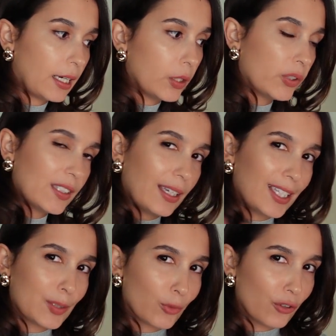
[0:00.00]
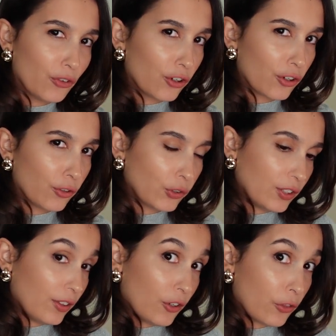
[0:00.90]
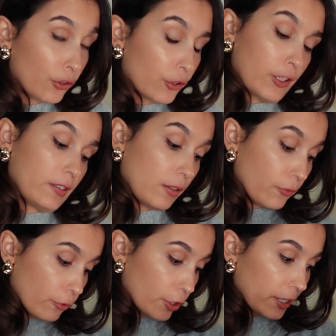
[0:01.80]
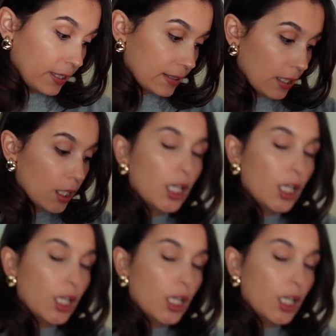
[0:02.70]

I would say it's more for girls in their 30s and 40s.